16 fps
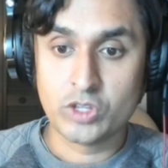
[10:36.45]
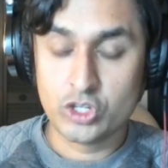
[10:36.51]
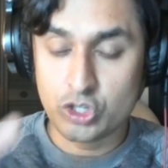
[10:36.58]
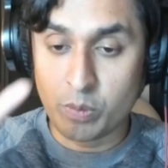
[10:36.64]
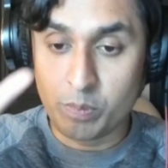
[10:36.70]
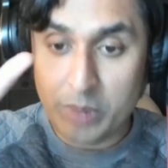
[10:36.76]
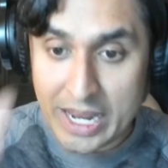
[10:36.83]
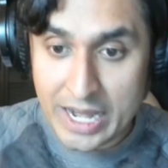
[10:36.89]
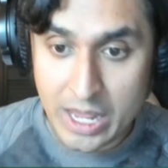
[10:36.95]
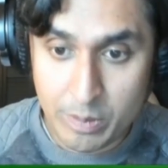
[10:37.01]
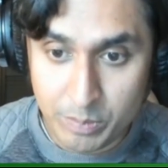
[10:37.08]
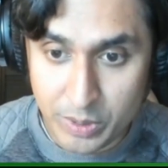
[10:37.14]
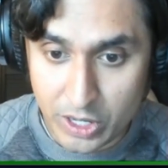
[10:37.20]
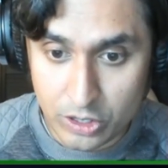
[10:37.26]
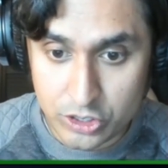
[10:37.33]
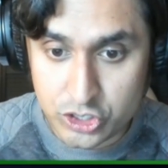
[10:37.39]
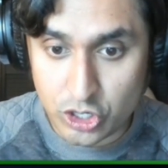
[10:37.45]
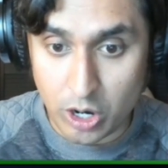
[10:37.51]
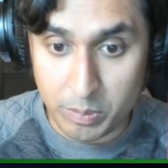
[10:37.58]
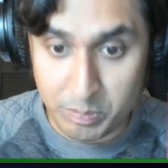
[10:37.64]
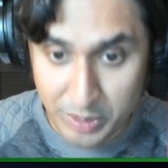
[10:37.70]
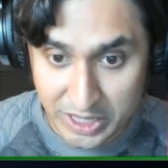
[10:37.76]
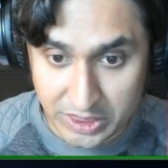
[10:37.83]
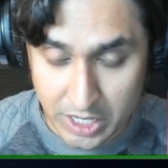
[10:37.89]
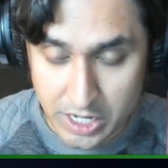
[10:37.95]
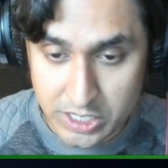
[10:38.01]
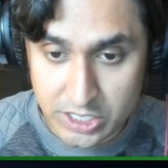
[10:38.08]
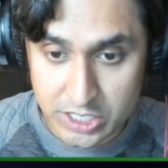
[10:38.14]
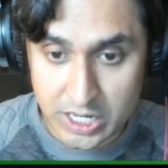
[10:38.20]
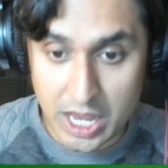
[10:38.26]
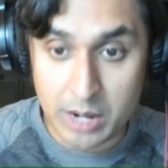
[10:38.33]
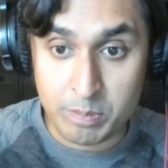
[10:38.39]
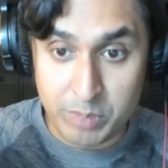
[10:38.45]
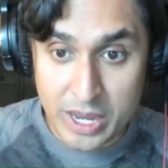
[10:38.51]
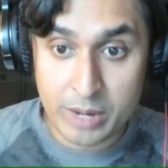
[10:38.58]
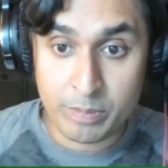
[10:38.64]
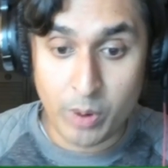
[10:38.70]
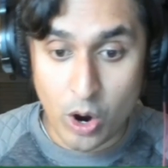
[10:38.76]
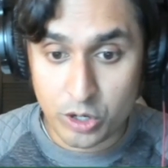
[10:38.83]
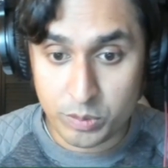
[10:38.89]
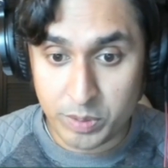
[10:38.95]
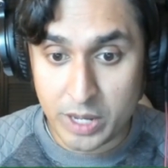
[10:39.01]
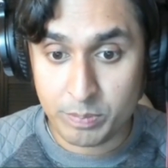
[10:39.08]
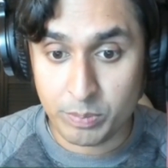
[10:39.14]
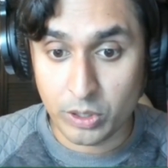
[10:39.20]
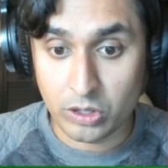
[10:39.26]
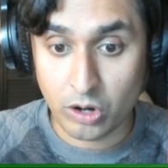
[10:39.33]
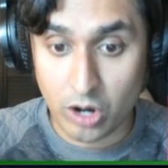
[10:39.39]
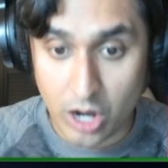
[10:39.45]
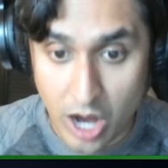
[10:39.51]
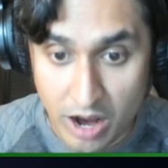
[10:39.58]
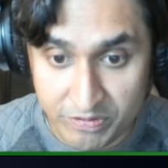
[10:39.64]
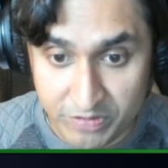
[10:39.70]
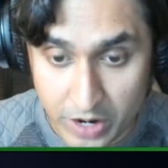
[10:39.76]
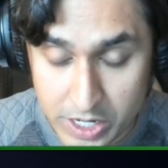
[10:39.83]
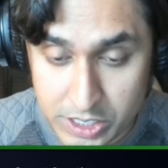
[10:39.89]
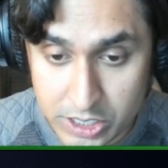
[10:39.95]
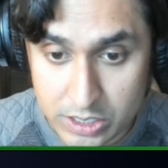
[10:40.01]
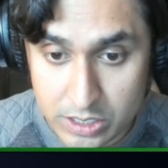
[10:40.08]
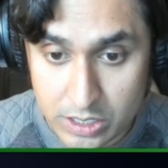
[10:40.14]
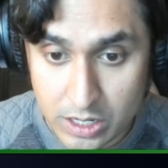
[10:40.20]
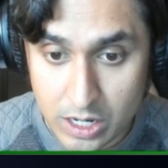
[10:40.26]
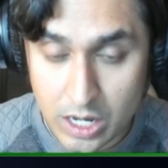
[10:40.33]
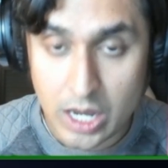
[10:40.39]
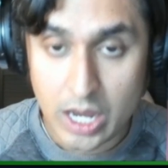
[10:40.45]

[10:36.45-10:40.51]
So medium builds are pittas and big boned people are kaphas.